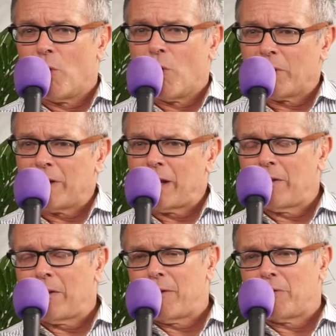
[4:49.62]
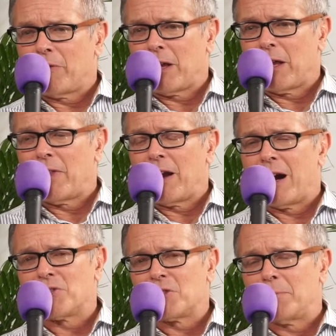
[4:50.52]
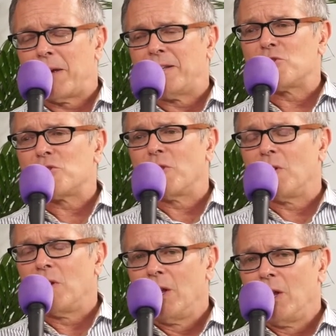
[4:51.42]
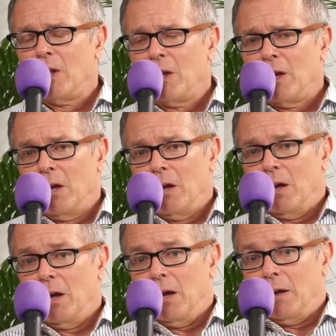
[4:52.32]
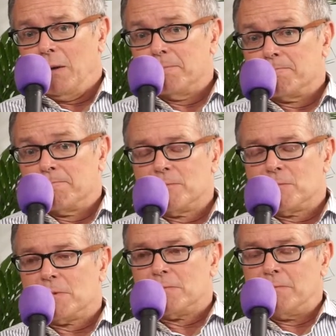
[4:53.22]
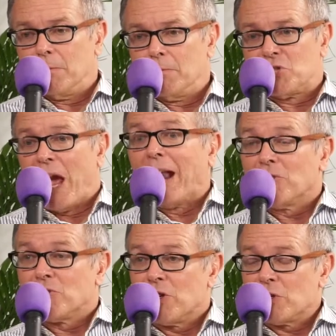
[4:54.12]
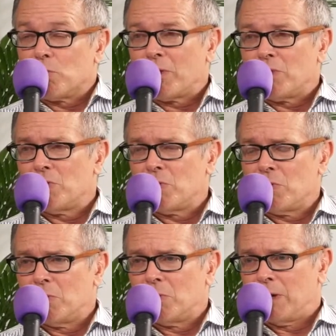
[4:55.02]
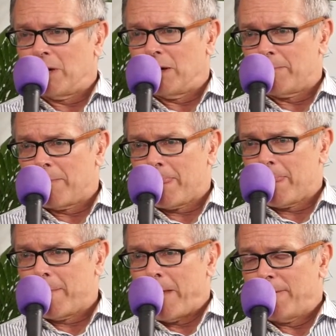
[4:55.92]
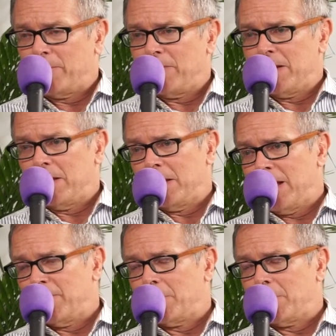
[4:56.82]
coordinate everything, and there are some additional. Um, challenges when you um, have the